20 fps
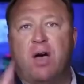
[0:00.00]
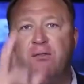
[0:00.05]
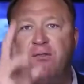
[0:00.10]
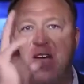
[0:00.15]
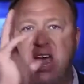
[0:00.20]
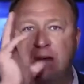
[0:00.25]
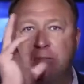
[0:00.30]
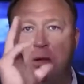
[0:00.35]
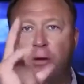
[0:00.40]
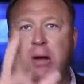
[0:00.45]

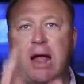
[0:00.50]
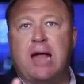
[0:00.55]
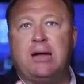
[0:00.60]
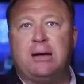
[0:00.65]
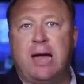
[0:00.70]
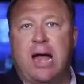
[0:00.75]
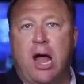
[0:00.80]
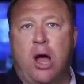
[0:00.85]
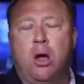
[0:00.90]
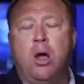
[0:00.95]
available right
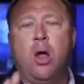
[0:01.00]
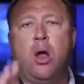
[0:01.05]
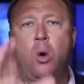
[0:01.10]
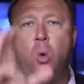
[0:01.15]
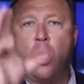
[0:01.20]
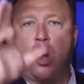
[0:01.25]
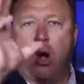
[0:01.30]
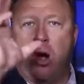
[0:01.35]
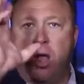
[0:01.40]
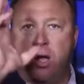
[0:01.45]
now.
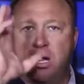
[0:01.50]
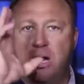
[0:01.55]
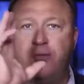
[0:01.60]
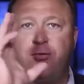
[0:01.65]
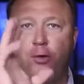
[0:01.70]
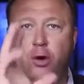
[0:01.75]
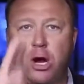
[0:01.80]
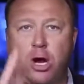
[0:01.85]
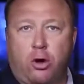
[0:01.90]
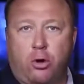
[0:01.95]
We're looking
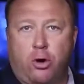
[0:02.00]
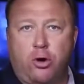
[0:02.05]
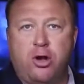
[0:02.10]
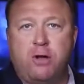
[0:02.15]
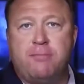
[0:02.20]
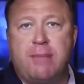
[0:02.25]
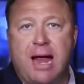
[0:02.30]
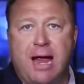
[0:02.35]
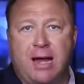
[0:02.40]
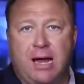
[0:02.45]
for a crew to
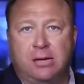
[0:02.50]
man